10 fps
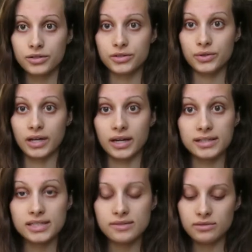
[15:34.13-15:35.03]
So
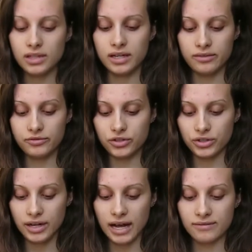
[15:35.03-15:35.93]
guys, even
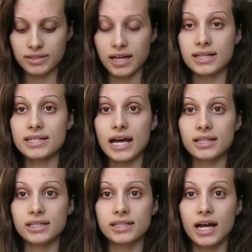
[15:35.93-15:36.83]
after having that
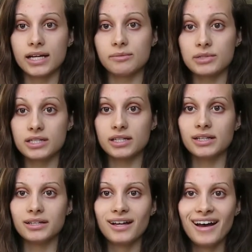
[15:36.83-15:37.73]
salad, I am
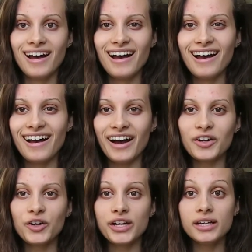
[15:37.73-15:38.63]
still
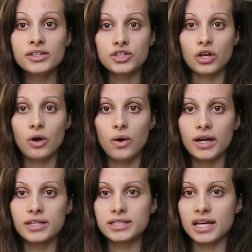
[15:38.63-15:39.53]
hungry, so
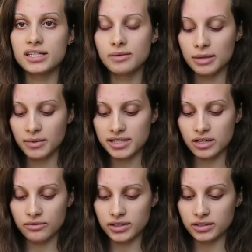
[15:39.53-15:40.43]
I decided to make
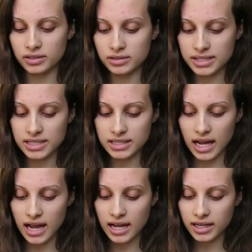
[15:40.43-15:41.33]
myself a little
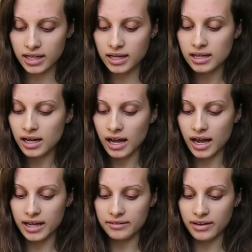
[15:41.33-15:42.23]
snack.
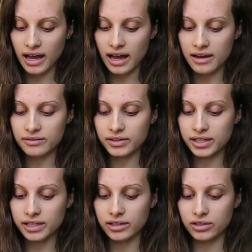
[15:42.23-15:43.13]
I have
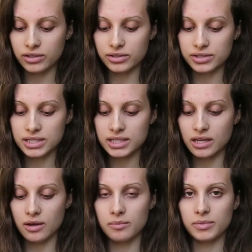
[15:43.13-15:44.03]
here
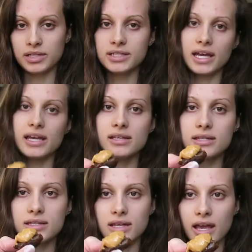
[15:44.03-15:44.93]
some
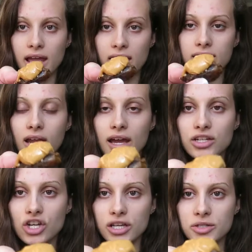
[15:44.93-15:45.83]
dates, and I
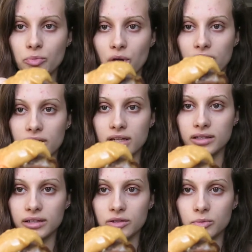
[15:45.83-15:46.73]
just put a
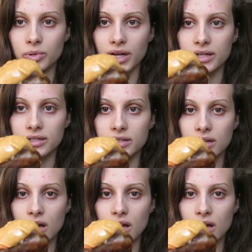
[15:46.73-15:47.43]
little bit